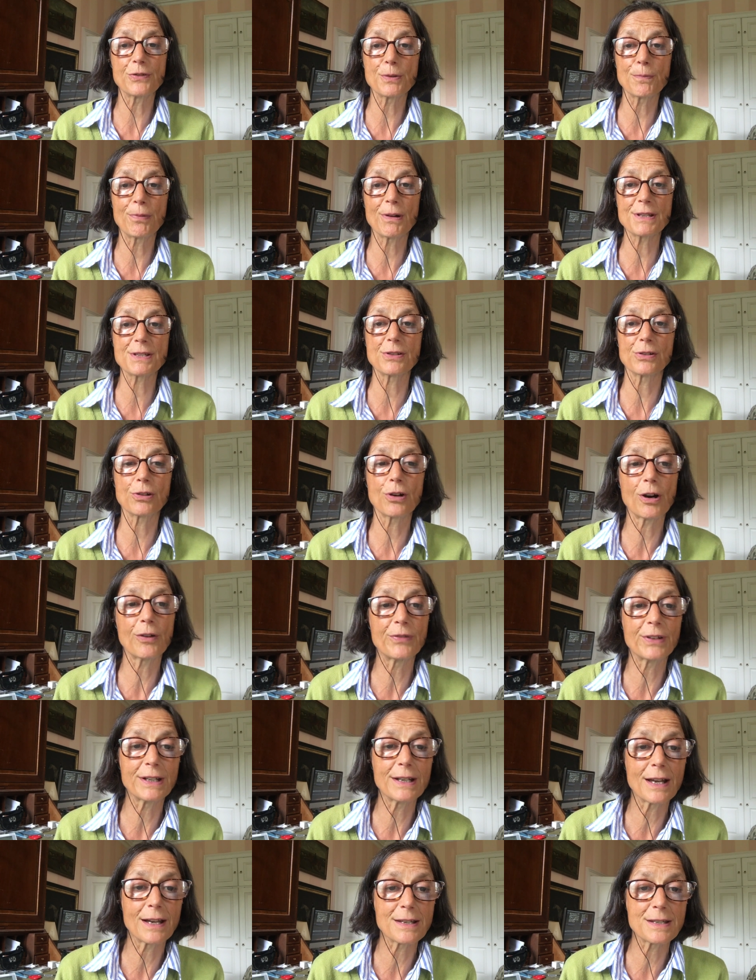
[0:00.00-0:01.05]
of the present
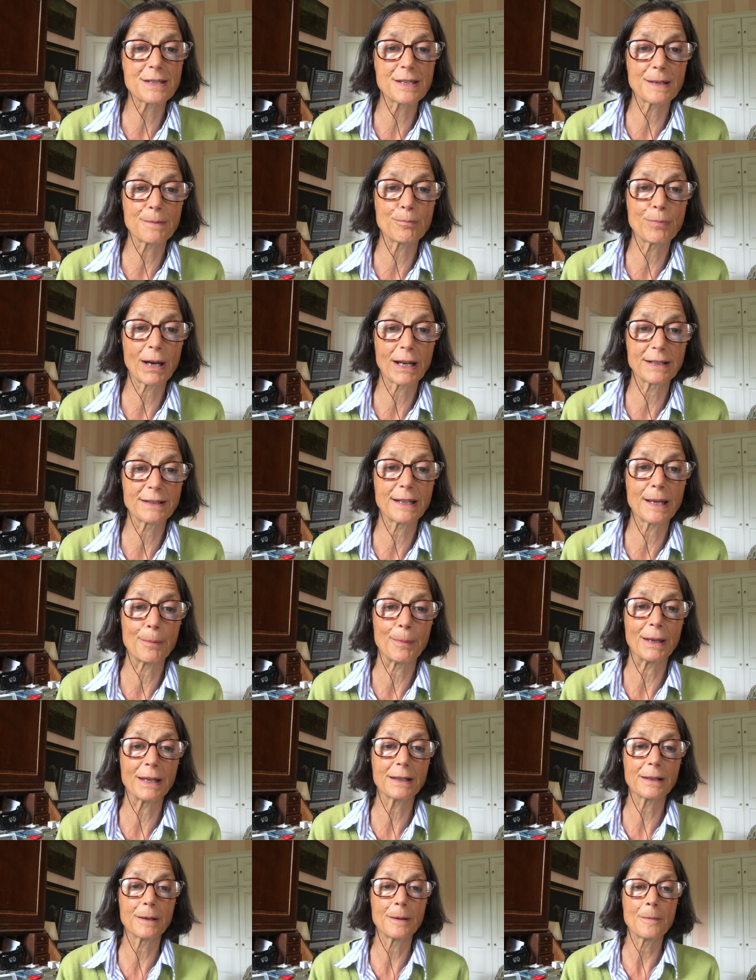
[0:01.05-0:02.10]
COVID 19
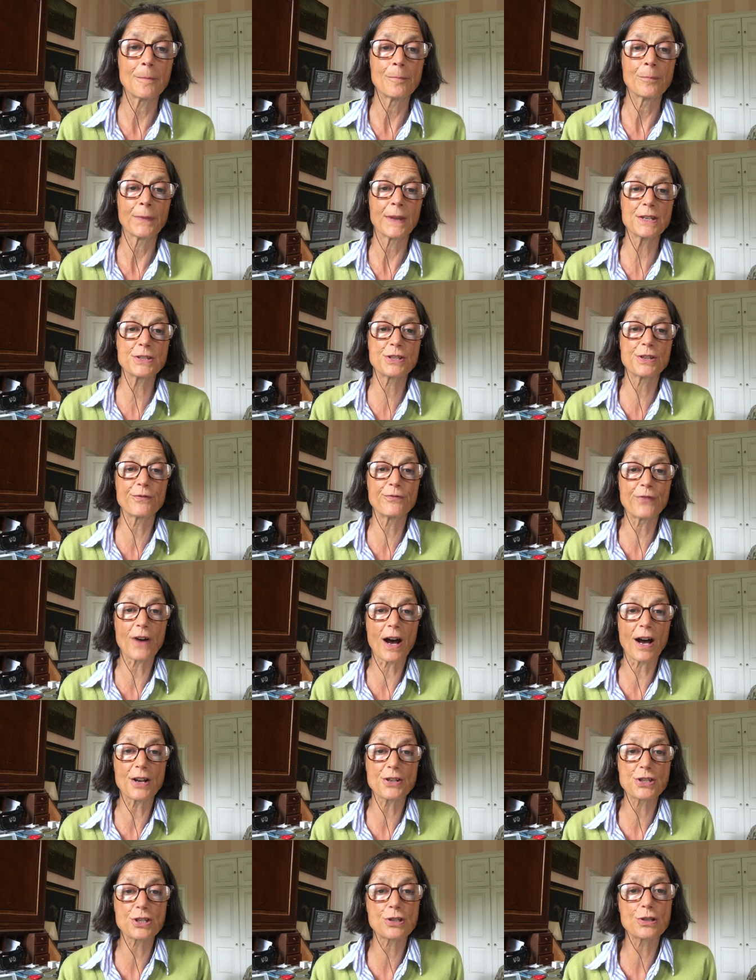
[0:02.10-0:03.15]
pandemic is the
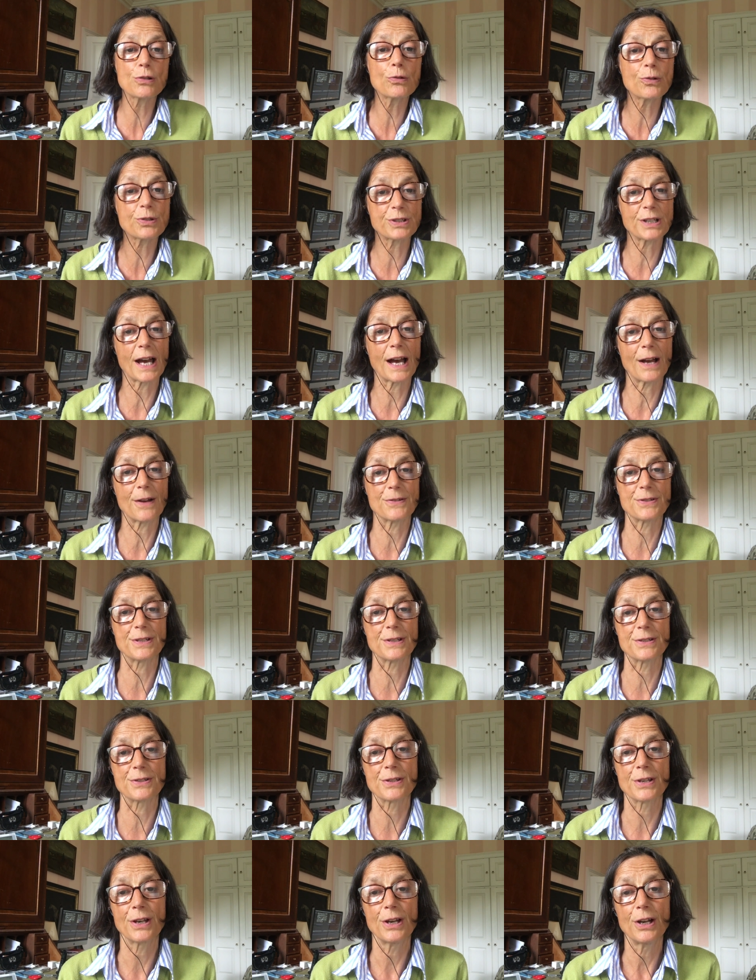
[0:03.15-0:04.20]
vast
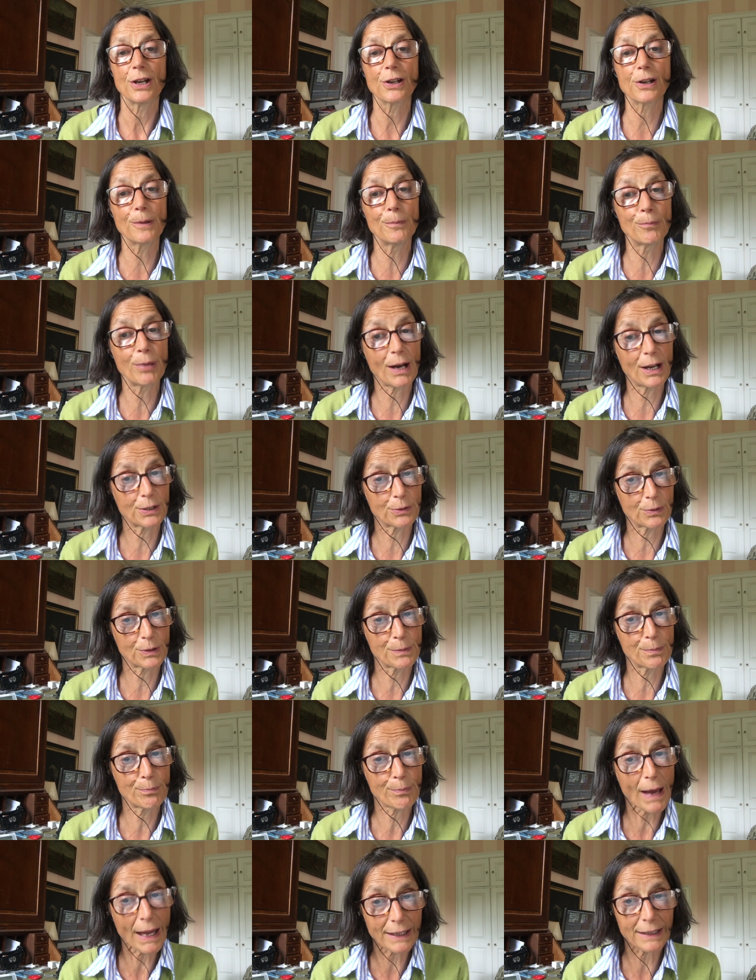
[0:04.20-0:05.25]
slaughterhouses combined with
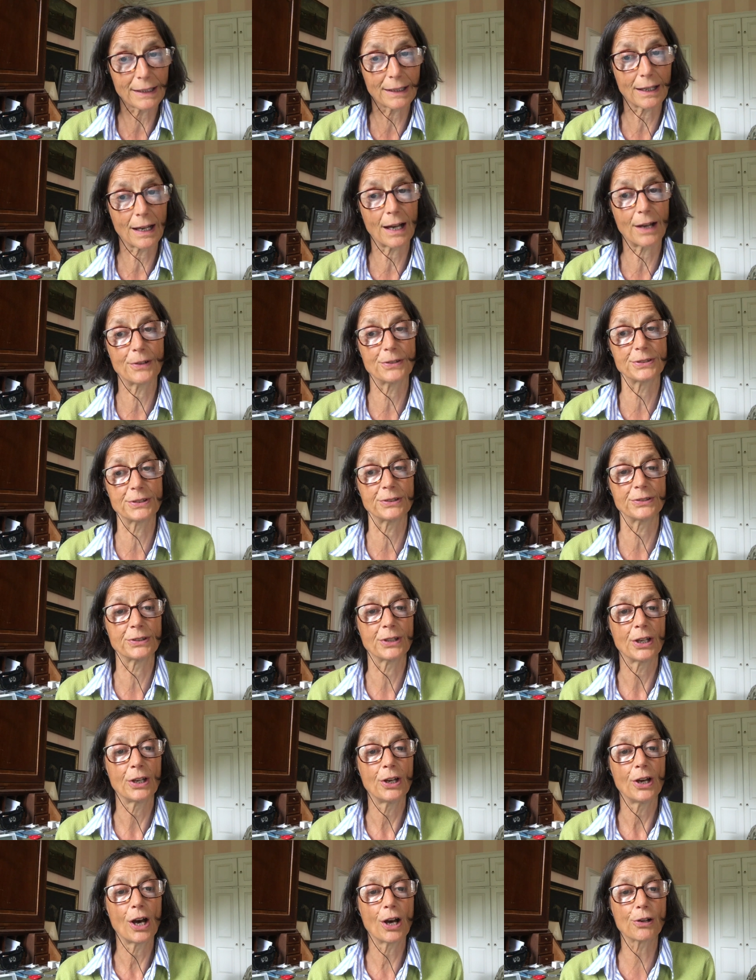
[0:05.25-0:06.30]
packing houses
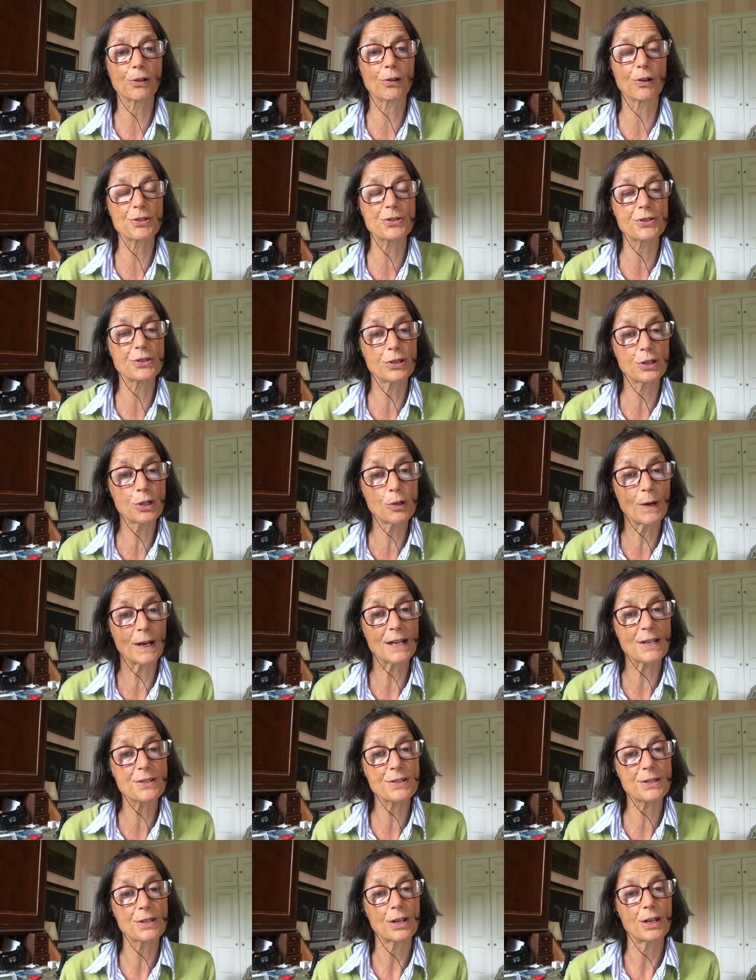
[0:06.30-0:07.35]
across the
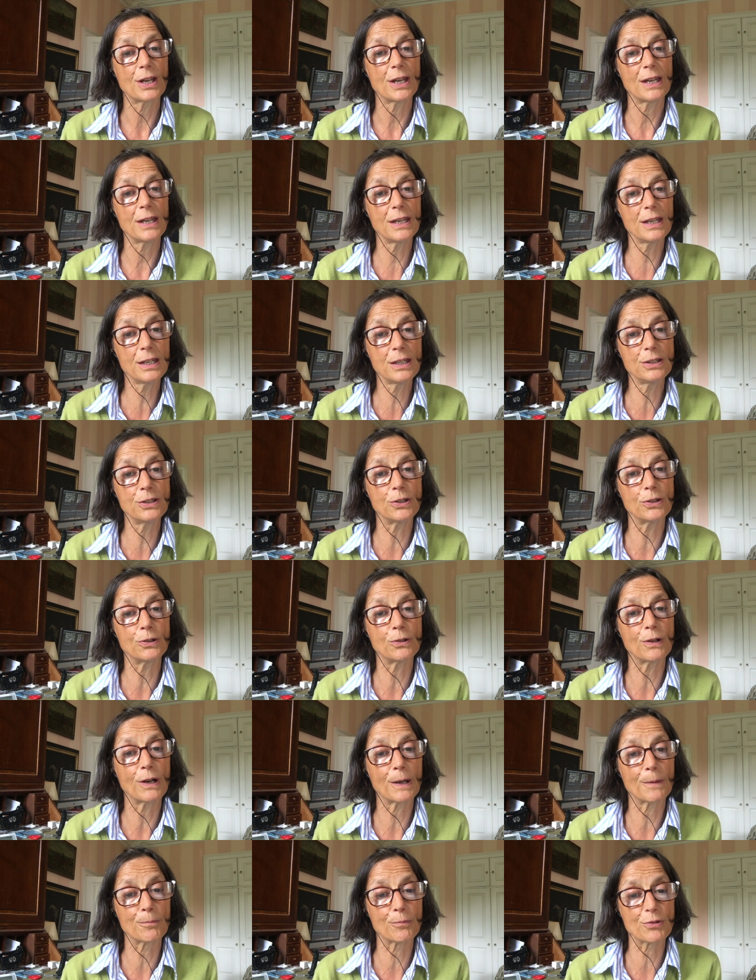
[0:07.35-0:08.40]
US,
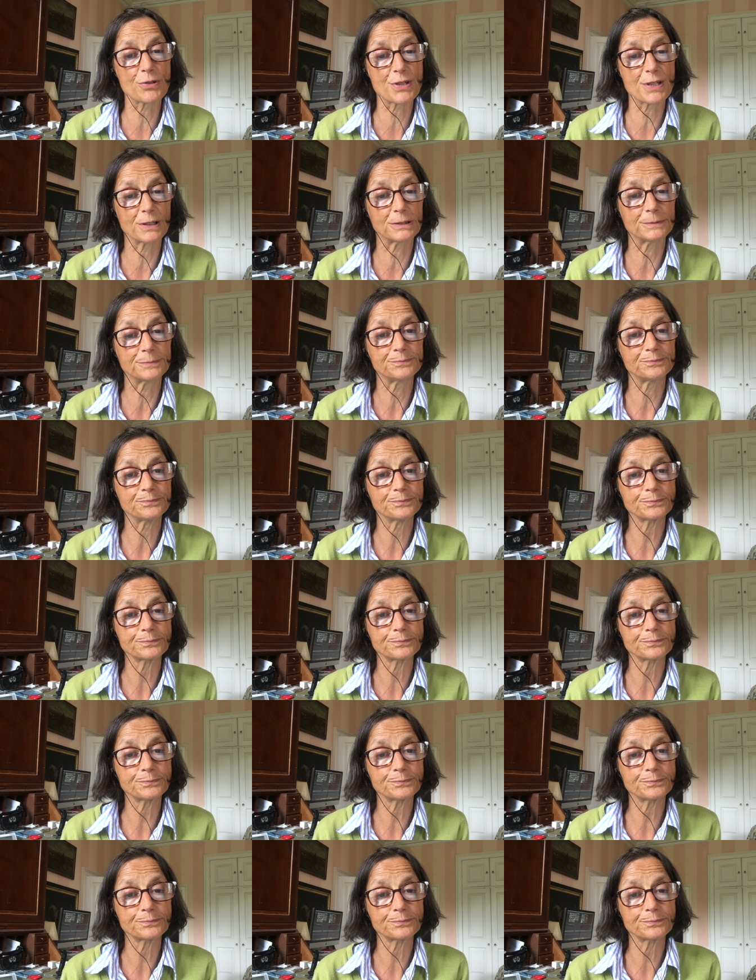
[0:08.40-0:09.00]
EU, and Brazil.